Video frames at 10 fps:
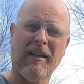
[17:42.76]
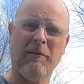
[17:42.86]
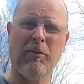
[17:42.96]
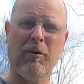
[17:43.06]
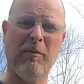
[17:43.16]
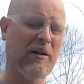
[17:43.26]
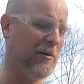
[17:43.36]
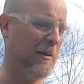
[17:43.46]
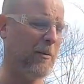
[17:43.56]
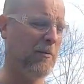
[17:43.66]
didn't pull a
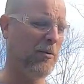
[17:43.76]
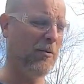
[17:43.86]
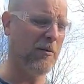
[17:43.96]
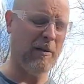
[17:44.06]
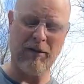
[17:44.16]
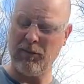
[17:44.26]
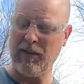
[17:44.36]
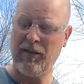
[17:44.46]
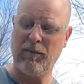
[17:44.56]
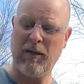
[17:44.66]
measurement. I'm gonna pull a
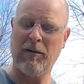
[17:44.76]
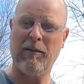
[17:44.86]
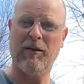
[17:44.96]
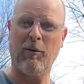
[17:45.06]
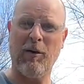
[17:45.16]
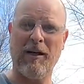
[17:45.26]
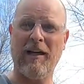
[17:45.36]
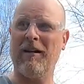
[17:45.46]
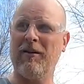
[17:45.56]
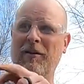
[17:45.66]
measurement. This better be 20